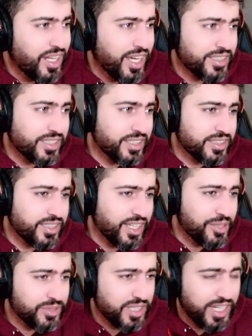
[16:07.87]
I did not
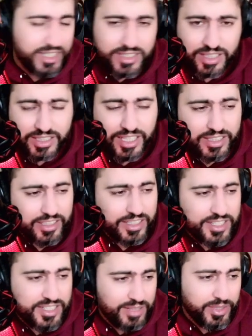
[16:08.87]
count. I literally ended
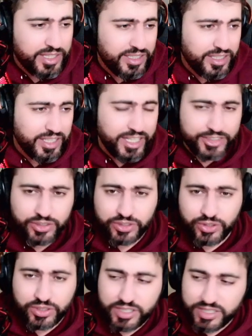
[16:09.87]
the stream and then I had to
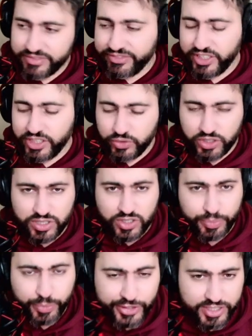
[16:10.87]
record this video just
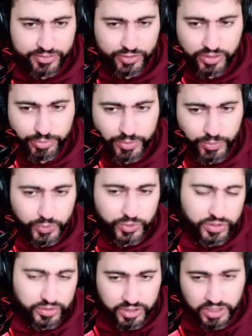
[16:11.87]
to post it for the people who
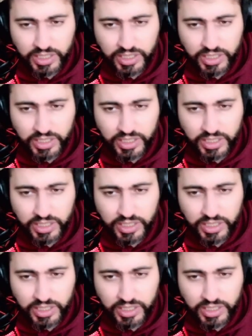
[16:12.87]
don't